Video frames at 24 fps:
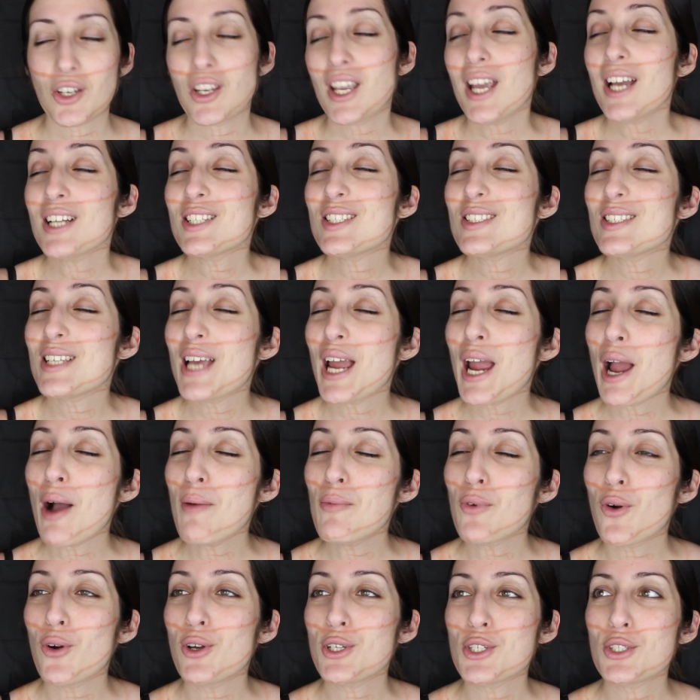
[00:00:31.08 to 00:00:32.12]
Today
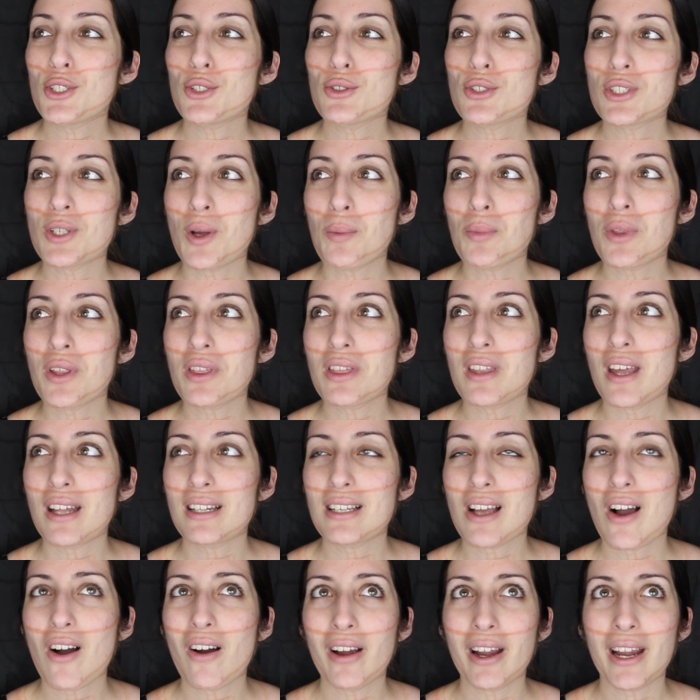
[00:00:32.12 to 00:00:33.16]
I'm going to do something
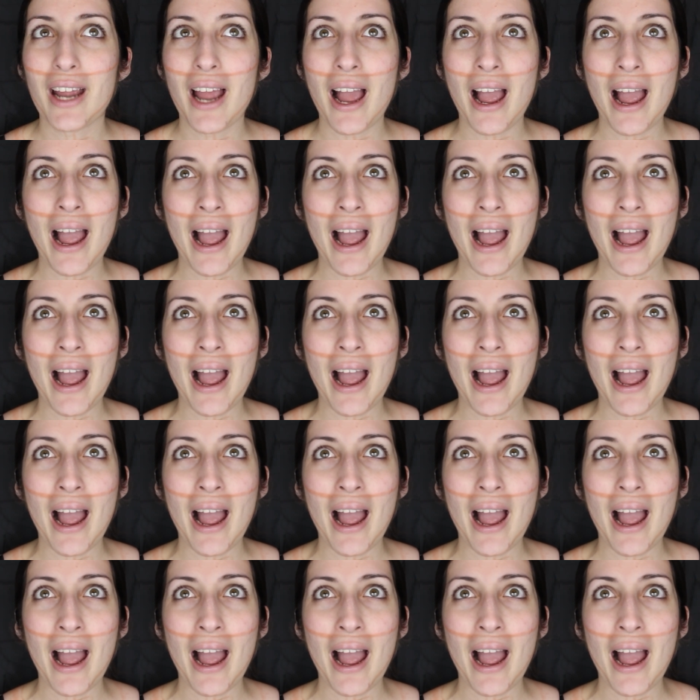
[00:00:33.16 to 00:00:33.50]
that I